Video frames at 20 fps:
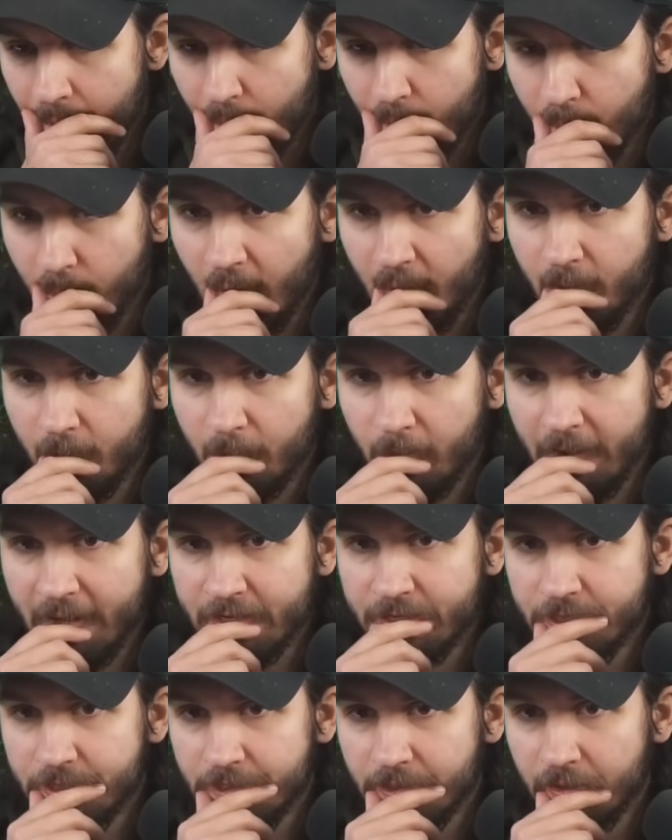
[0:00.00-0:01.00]
Mother
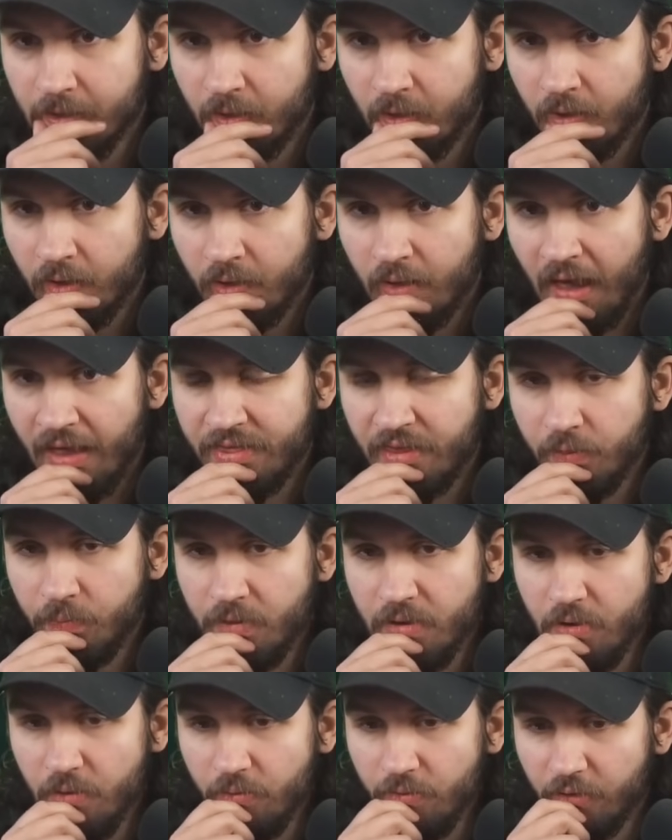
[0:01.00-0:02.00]
Witch. I think
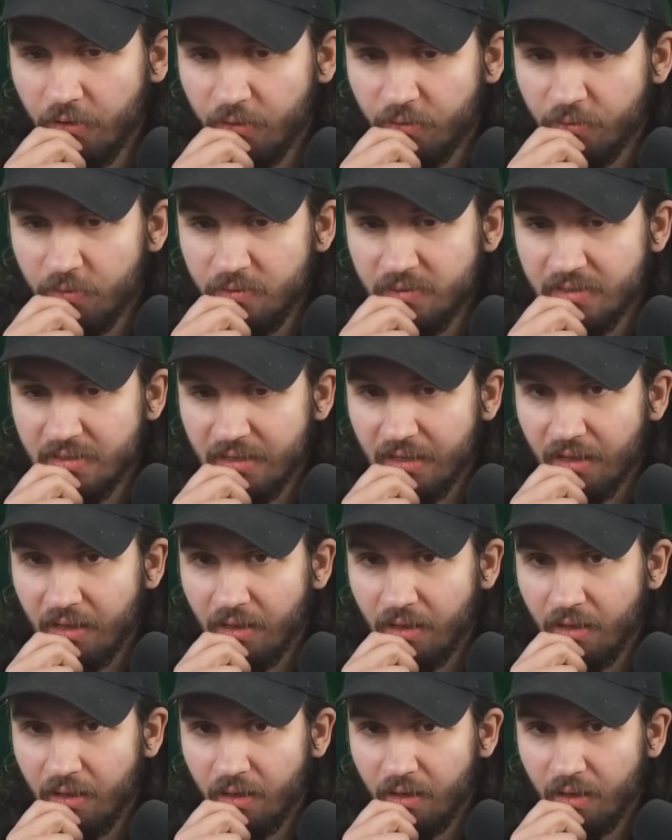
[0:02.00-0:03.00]
we go recruits still.